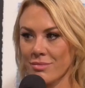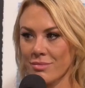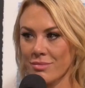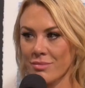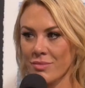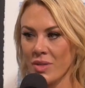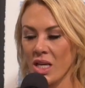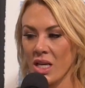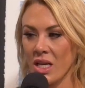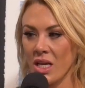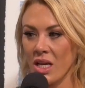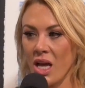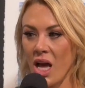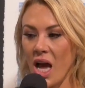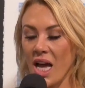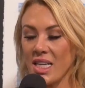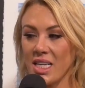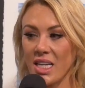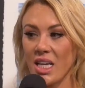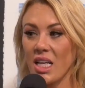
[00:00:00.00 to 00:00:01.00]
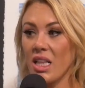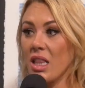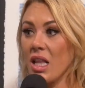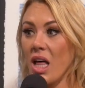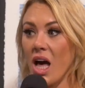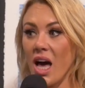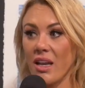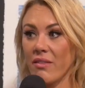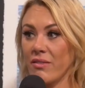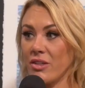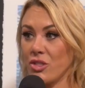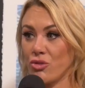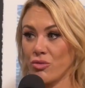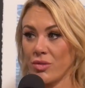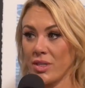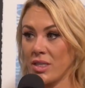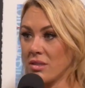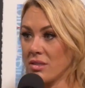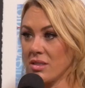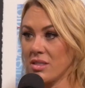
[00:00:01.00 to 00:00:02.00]
bunch of different things. It doesn't. I take fucking, a lot of
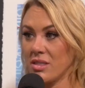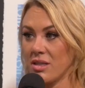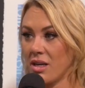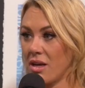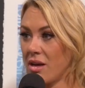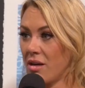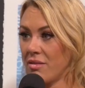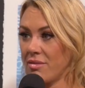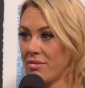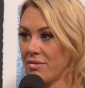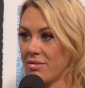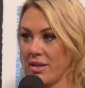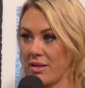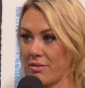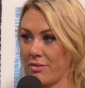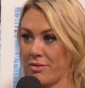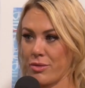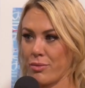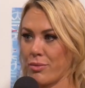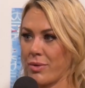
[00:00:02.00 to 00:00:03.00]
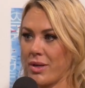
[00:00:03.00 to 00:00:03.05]
adrenal it stuff. Doesn't, yeah, like it doesn't